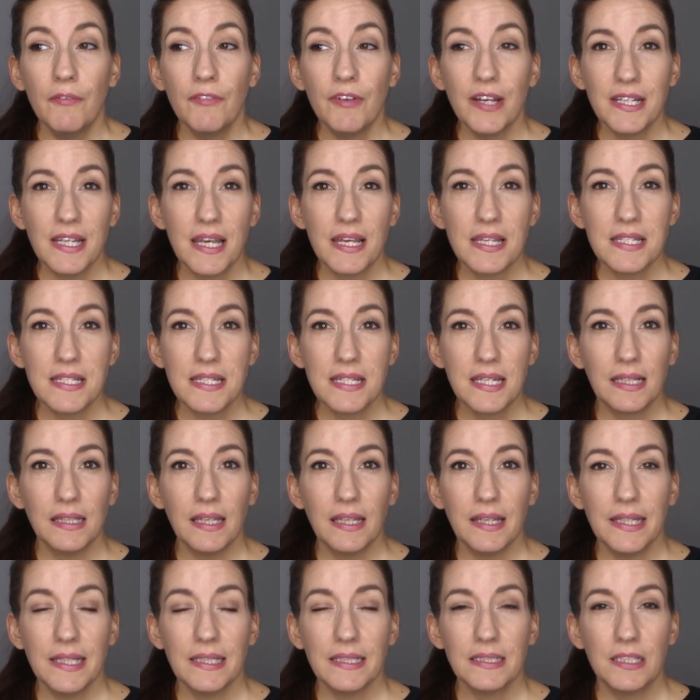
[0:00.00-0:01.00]
Fantastic
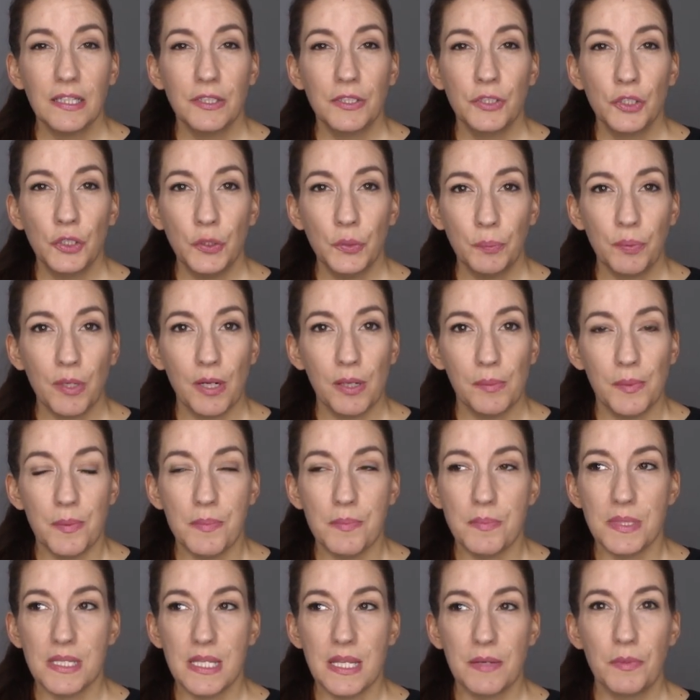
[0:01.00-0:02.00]
light, two
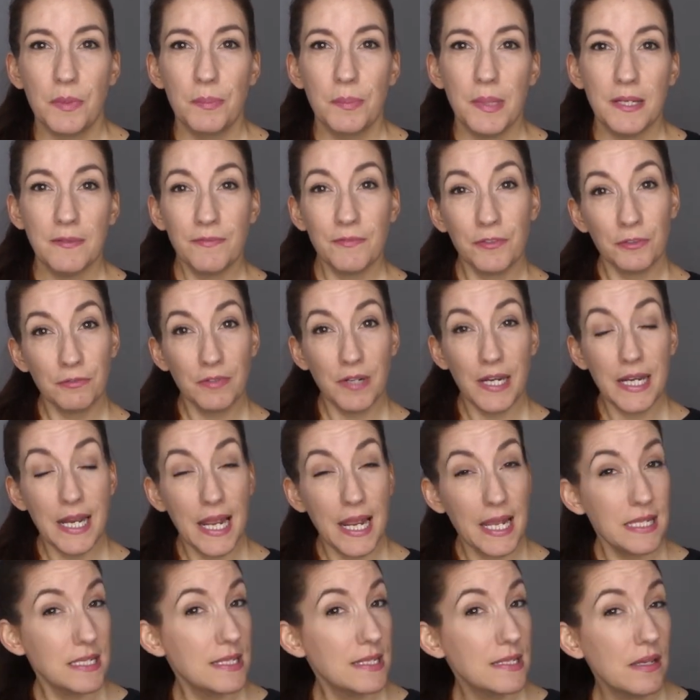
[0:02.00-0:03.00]
problems. They were made for
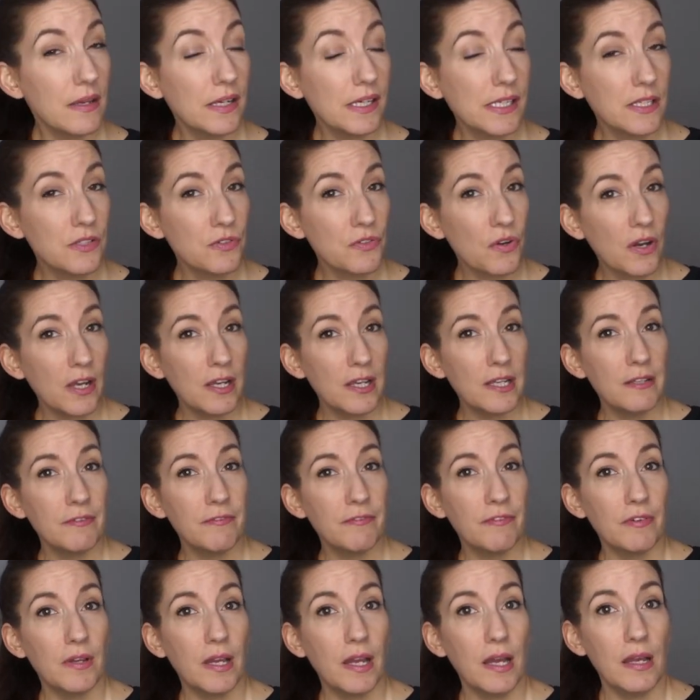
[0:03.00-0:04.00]
right-hand side
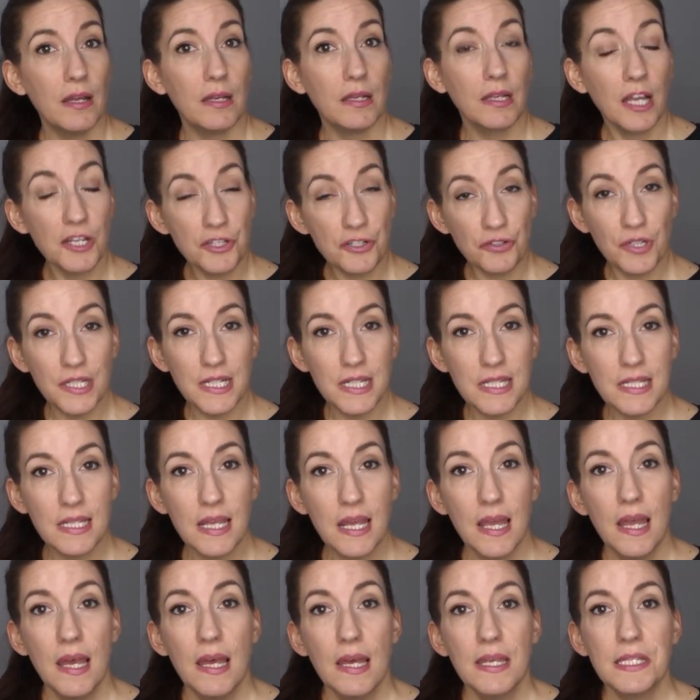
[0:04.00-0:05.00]
drive countries.
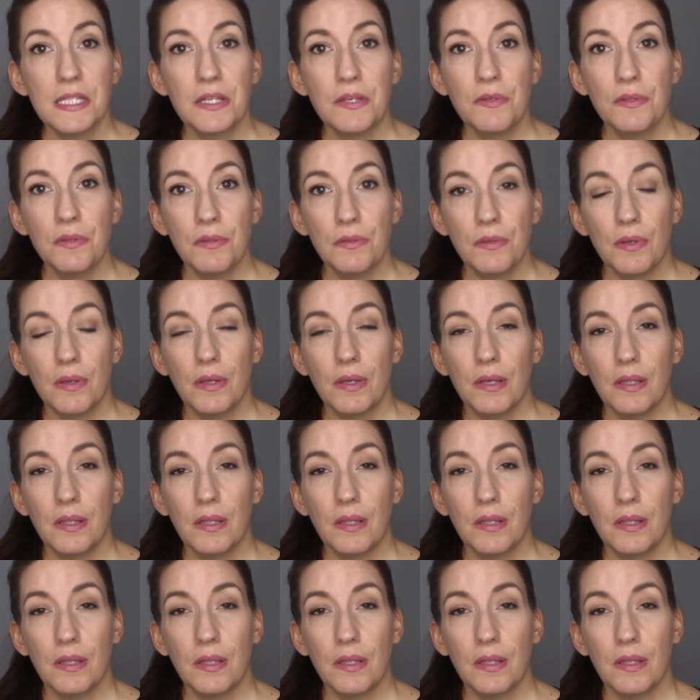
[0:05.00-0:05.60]
So